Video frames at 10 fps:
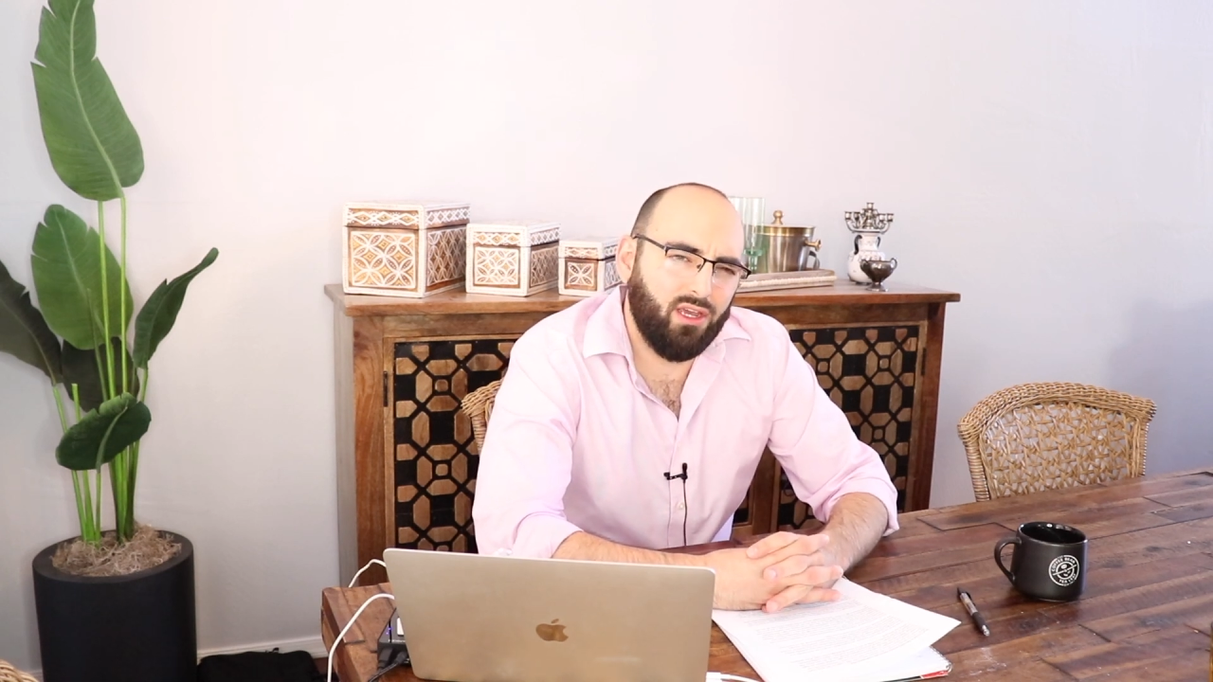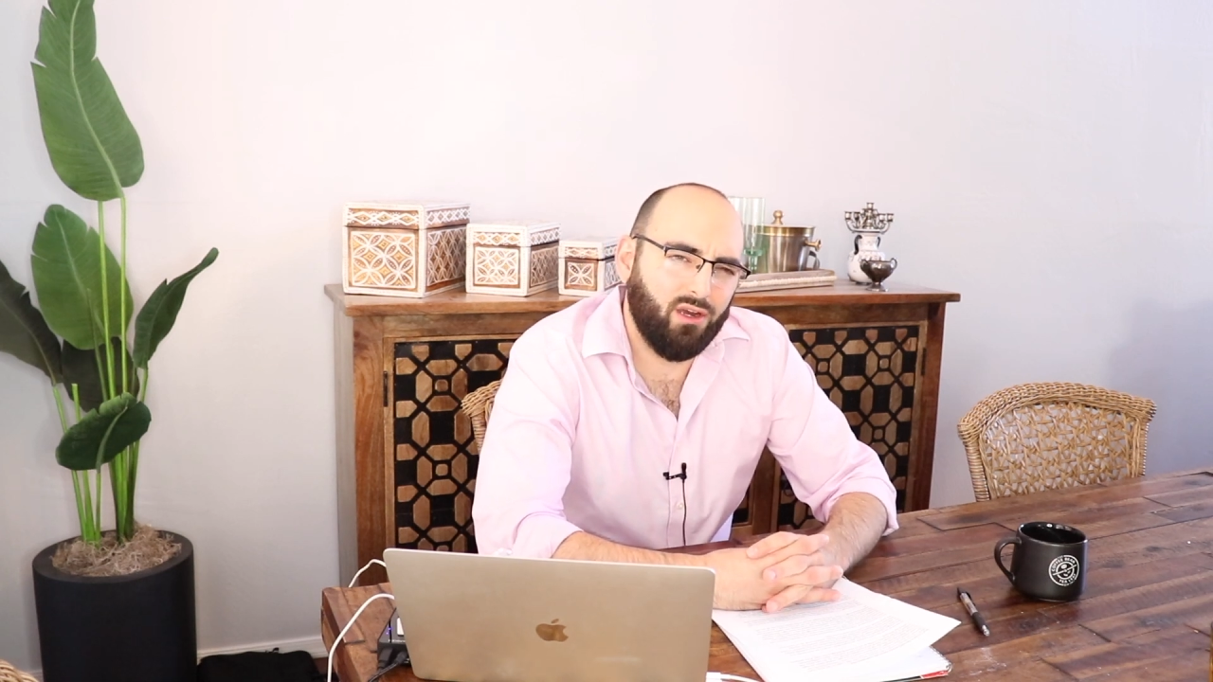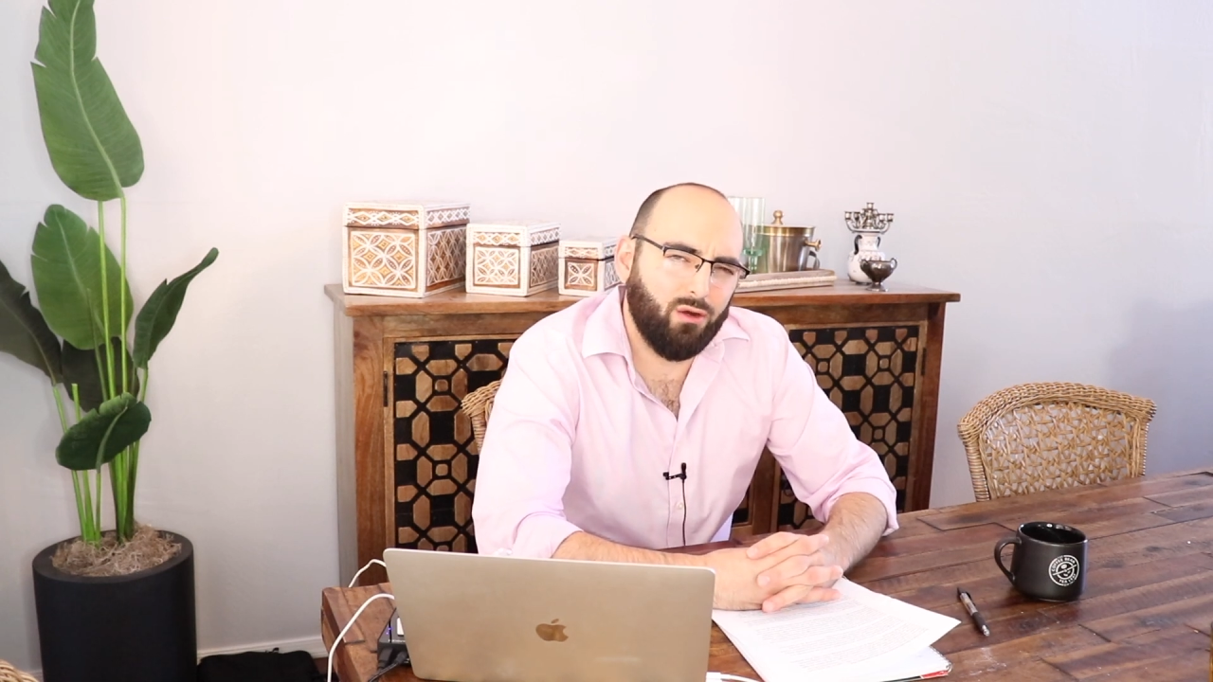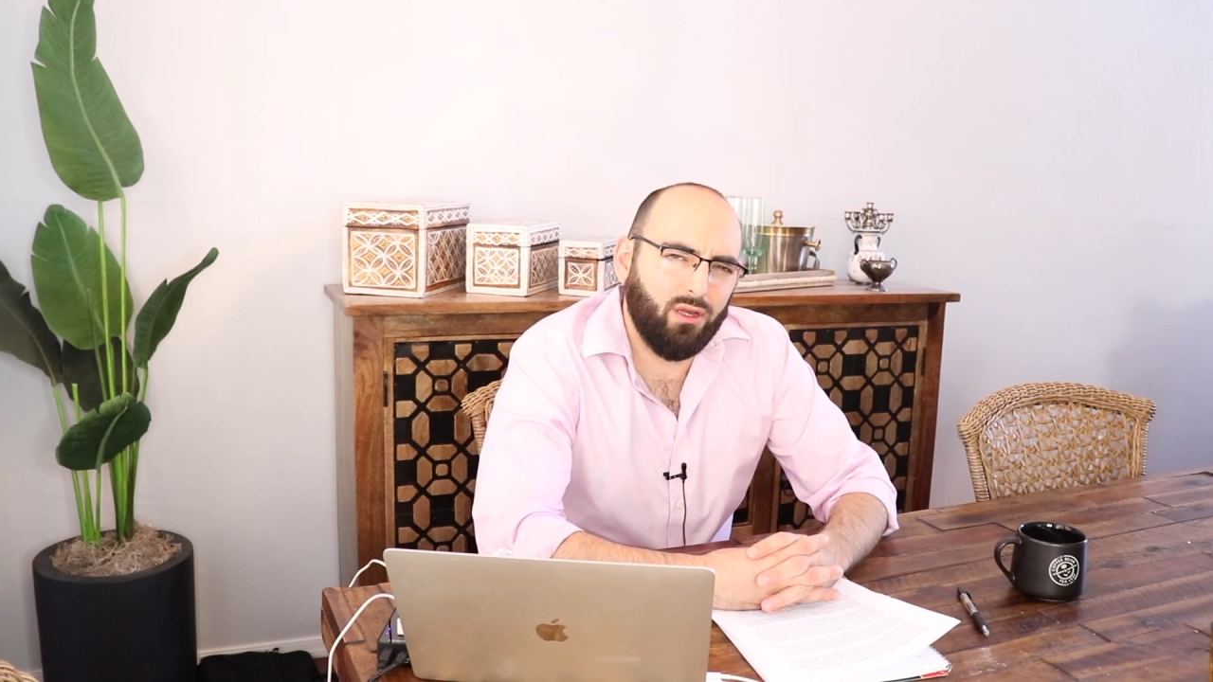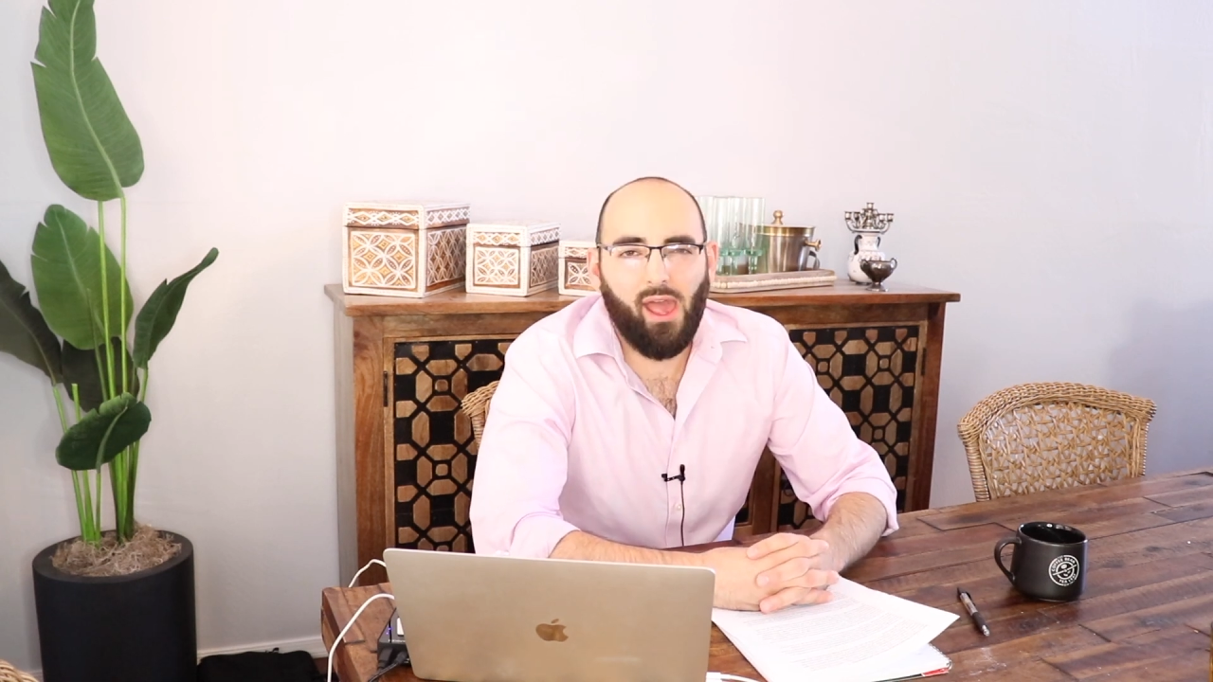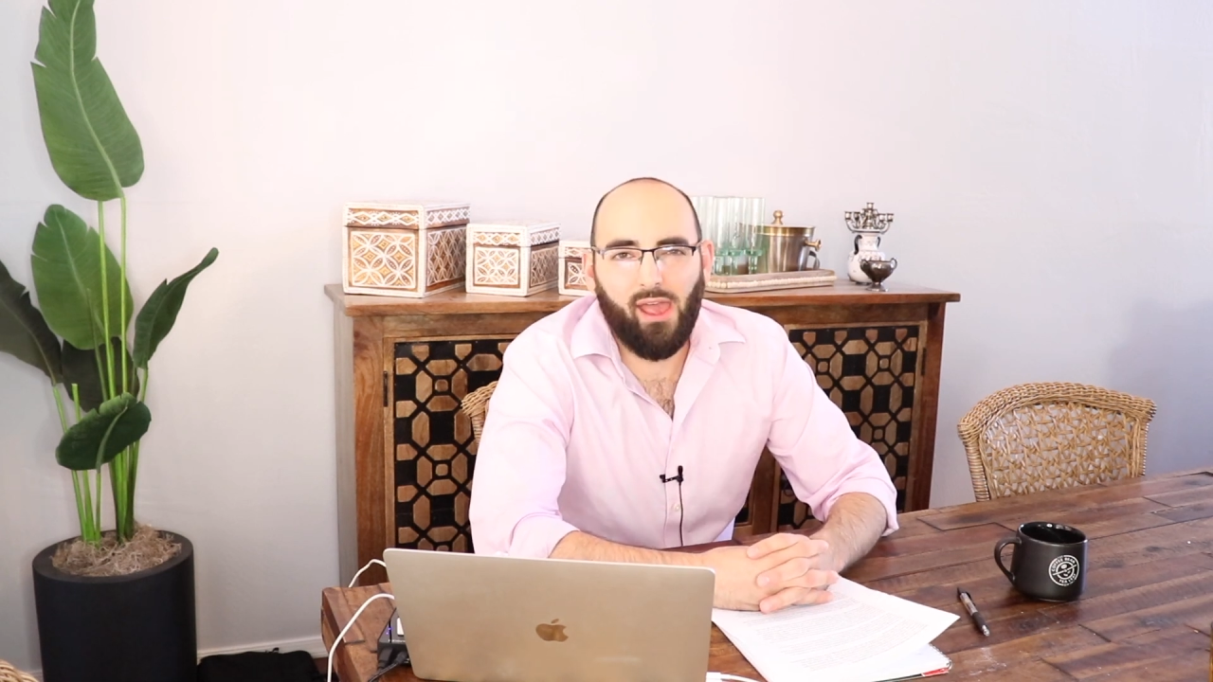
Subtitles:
year.